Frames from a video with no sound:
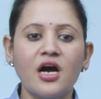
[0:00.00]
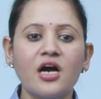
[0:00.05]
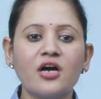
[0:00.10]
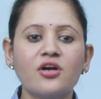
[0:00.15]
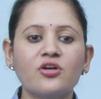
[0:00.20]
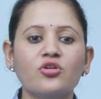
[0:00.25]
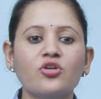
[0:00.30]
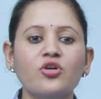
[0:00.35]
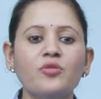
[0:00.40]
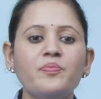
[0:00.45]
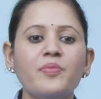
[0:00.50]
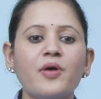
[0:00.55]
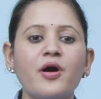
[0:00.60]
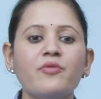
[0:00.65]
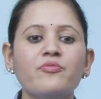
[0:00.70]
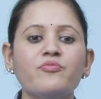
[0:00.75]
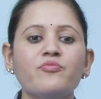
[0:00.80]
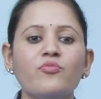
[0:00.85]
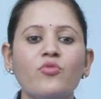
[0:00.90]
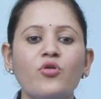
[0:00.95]
A group
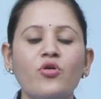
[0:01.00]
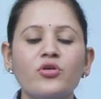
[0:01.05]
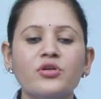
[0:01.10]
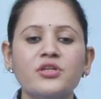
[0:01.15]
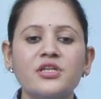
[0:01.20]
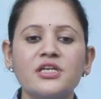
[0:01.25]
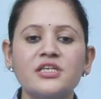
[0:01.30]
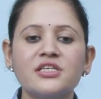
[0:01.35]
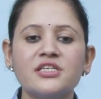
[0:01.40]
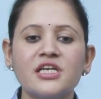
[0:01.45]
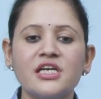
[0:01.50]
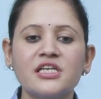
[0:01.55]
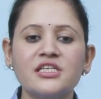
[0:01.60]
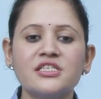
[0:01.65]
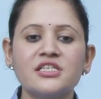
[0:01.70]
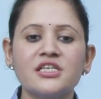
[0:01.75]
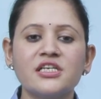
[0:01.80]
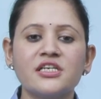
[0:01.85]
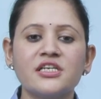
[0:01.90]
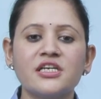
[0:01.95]
of more than
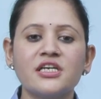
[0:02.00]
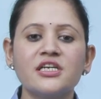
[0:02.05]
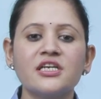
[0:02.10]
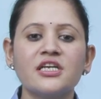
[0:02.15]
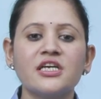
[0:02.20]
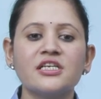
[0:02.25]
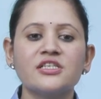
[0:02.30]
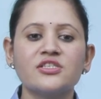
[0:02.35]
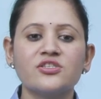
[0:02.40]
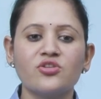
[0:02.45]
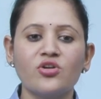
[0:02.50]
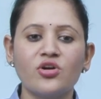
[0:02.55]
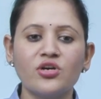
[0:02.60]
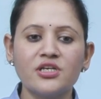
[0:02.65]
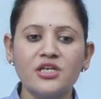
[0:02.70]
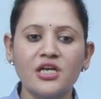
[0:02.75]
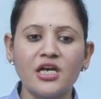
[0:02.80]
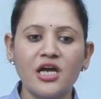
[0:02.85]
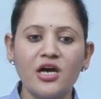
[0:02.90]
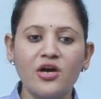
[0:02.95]
10 children is
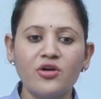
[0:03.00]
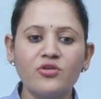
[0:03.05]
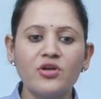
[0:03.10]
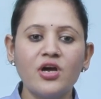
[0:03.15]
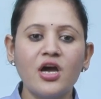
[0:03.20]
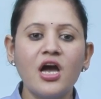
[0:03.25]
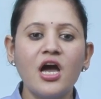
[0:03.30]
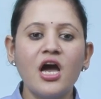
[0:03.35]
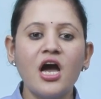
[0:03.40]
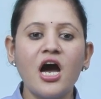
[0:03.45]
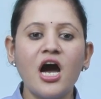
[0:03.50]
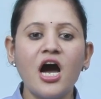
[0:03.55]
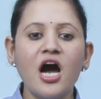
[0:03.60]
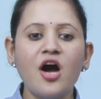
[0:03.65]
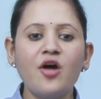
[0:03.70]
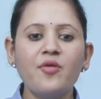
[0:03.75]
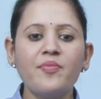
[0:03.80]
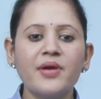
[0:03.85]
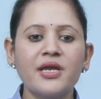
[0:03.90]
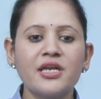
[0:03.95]
not allowed.
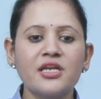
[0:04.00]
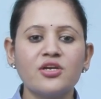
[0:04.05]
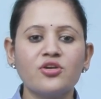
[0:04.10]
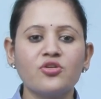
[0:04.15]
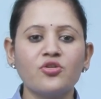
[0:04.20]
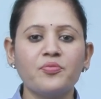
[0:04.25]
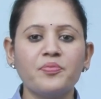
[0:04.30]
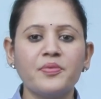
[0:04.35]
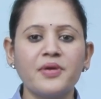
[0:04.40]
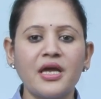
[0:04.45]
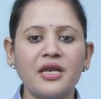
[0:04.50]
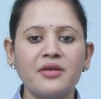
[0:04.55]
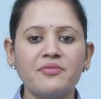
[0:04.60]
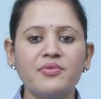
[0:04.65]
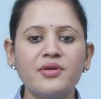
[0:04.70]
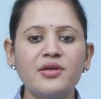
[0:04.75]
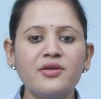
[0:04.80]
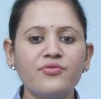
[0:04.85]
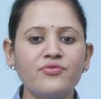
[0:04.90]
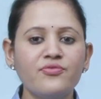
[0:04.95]
How many groups
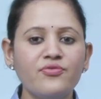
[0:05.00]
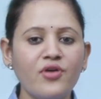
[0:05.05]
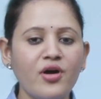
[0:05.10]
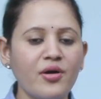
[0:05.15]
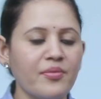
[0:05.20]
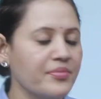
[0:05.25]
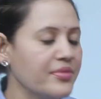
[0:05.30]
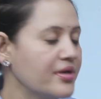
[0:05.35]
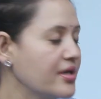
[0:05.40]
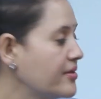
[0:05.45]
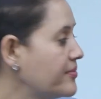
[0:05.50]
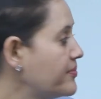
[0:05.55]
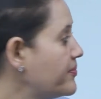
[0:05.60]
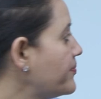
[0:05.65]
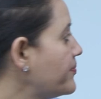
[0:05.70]
can be formed?